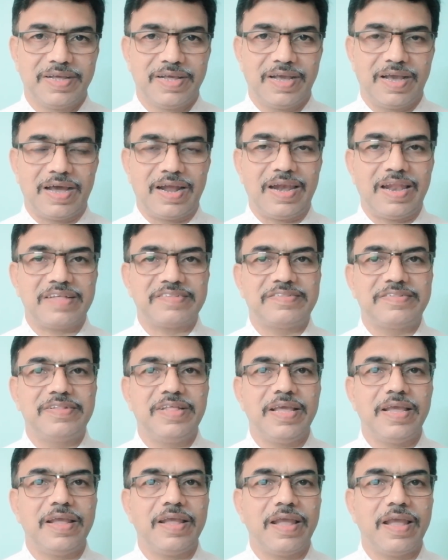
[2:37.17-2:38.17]
Unless
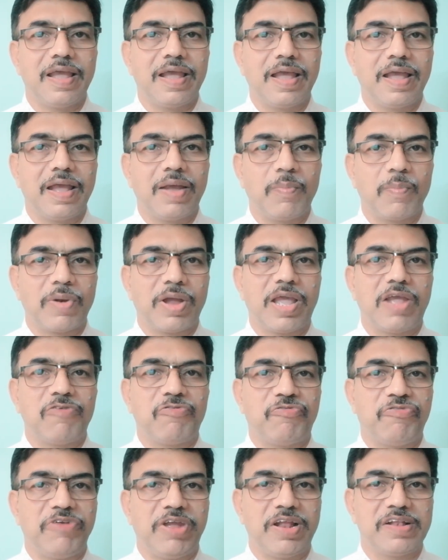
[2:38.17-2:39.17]
the employee
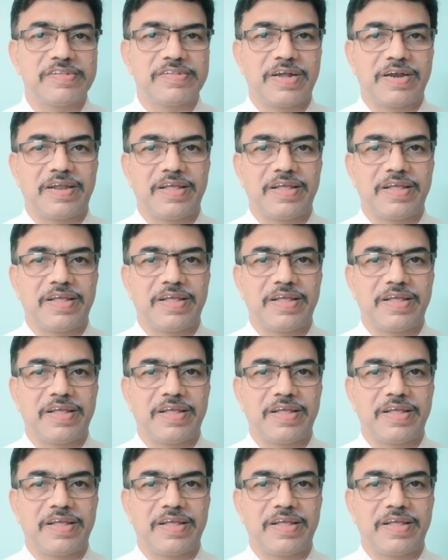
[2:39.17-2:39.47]
feels that